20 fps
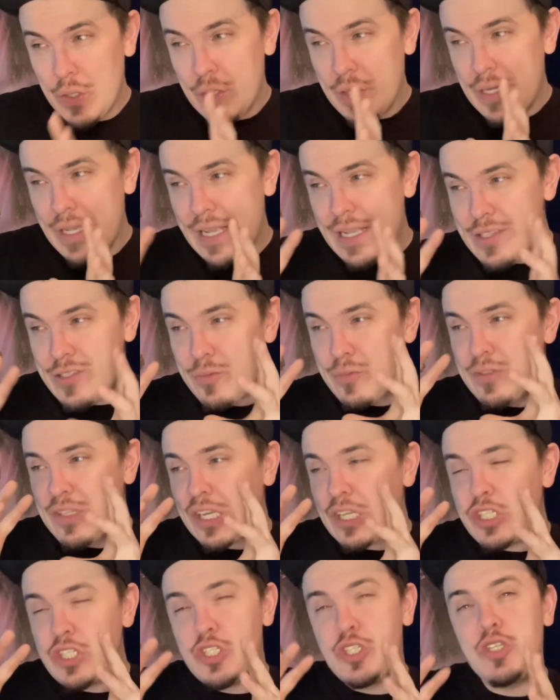
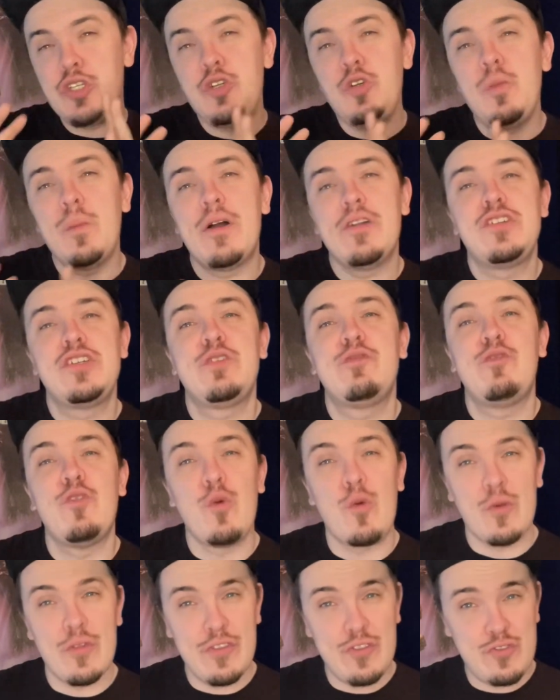much
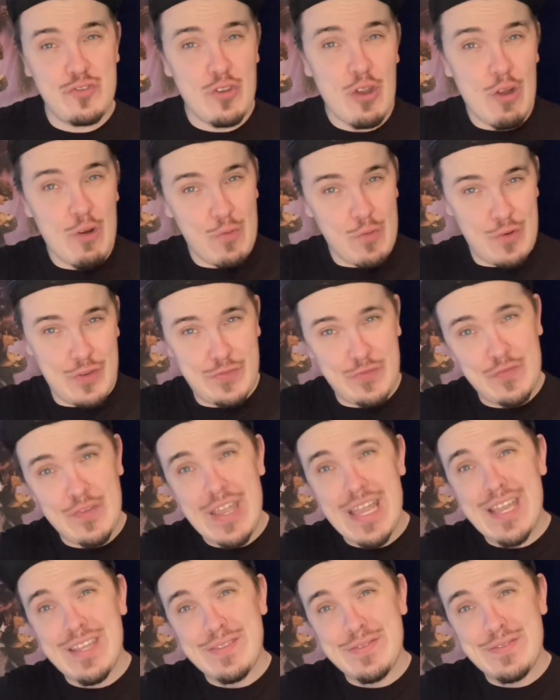for the Star Wars
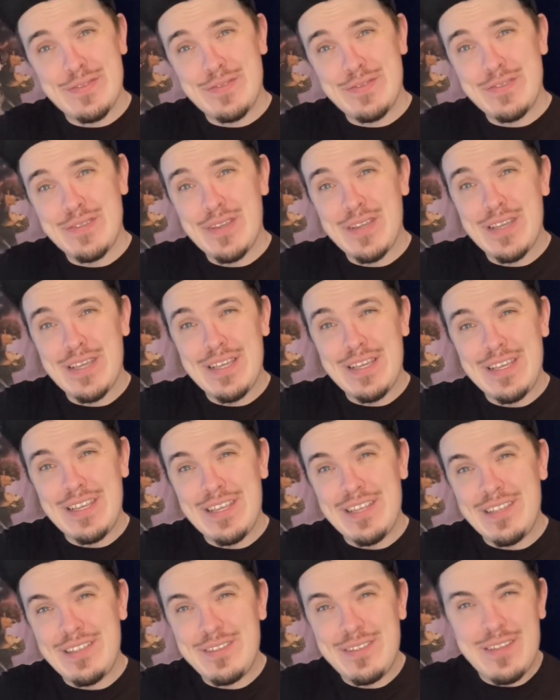fans.
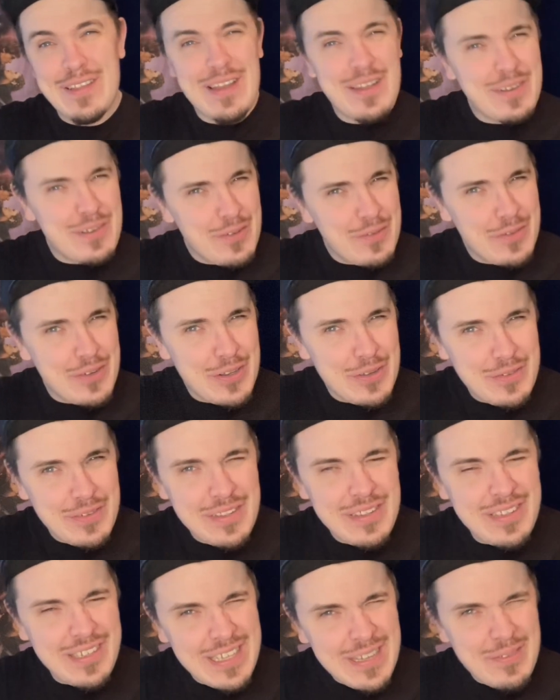I don't know if you know,
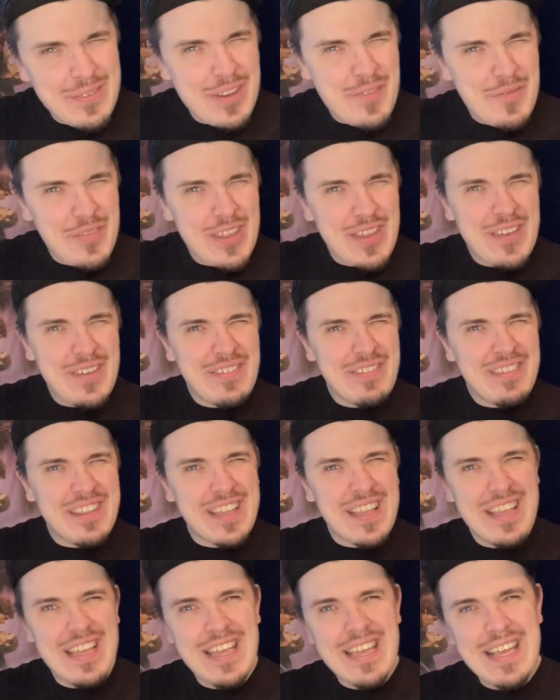you get what I'm saying?
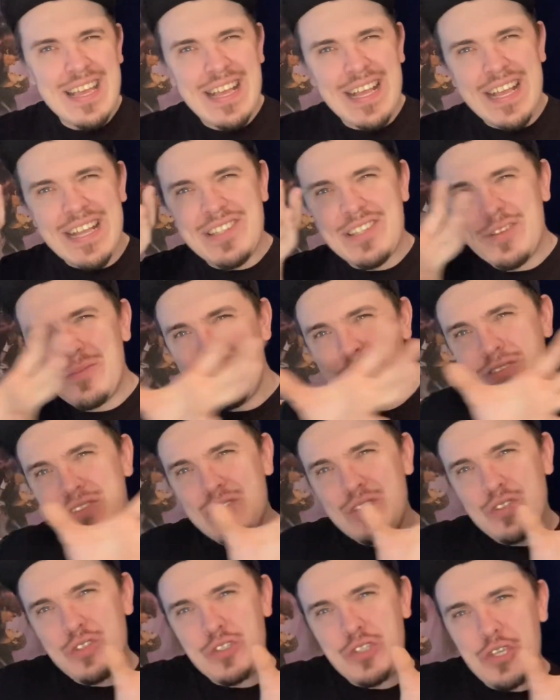Like, it's
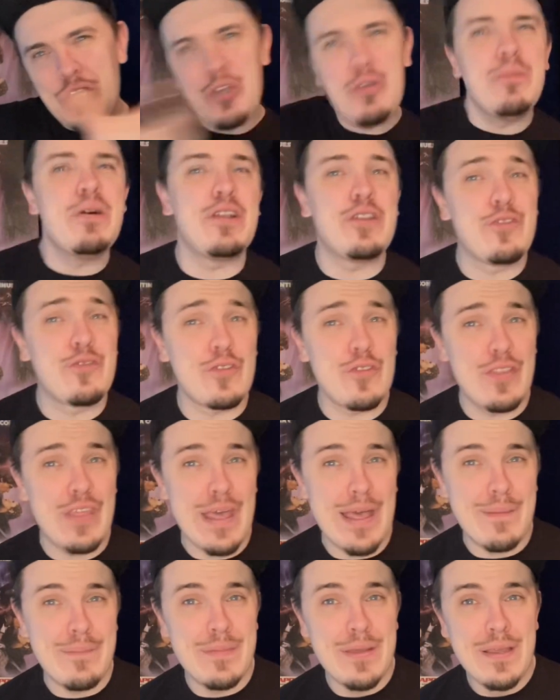almost too much for
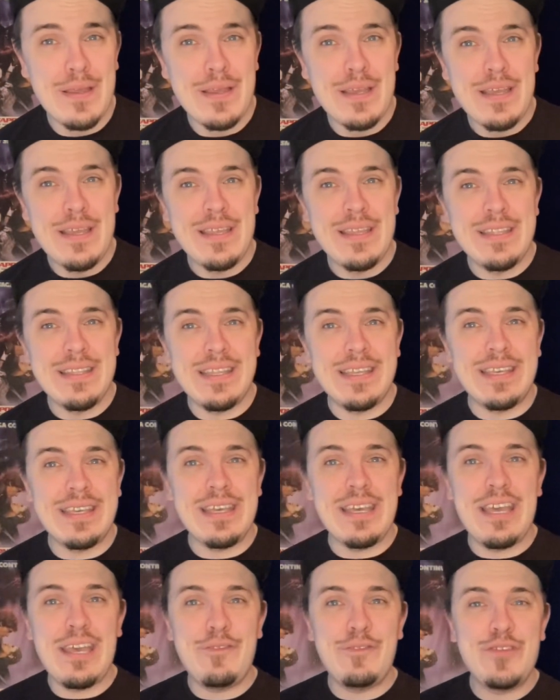them. Like,
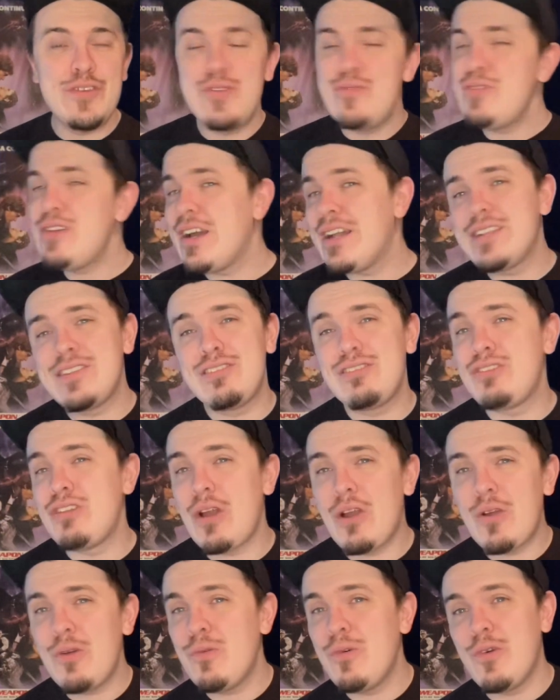if you're not a
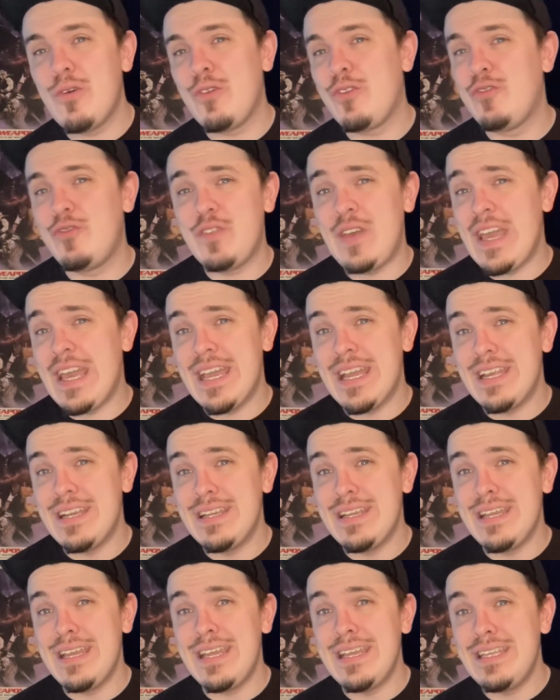Star Wars
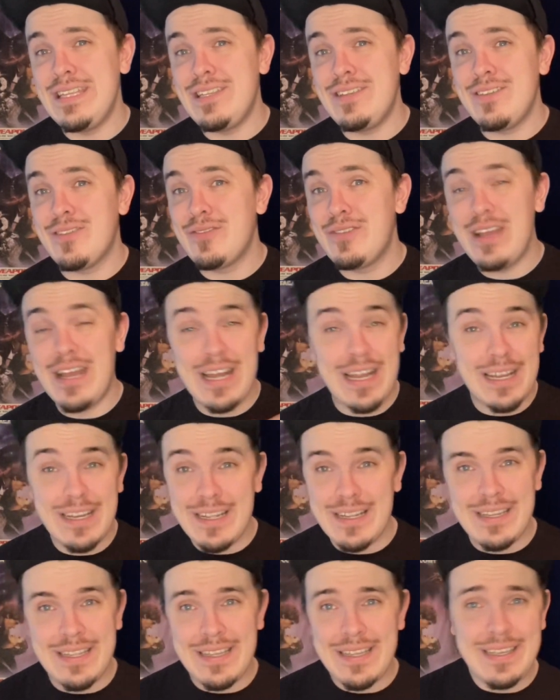fan and you're
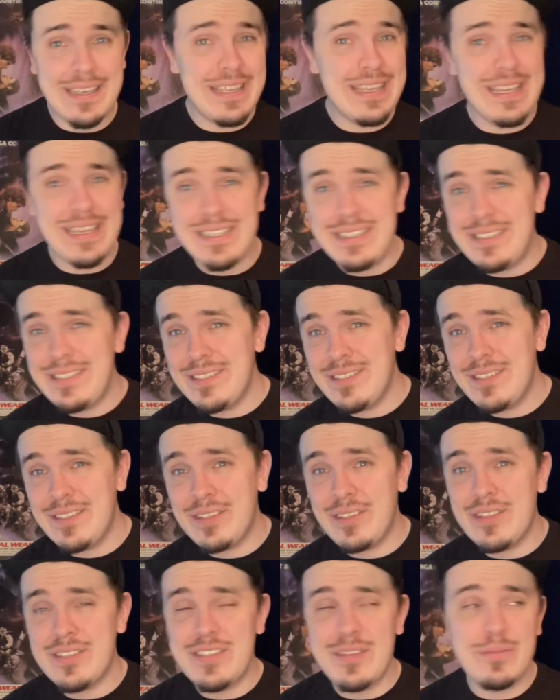not
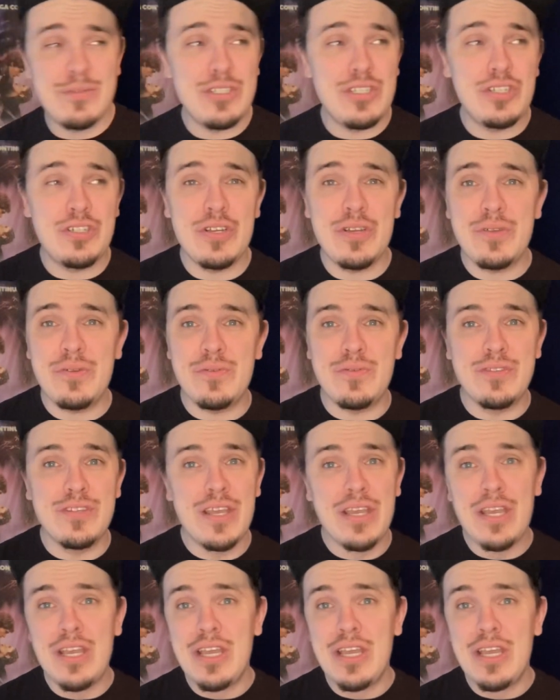into some of these shows,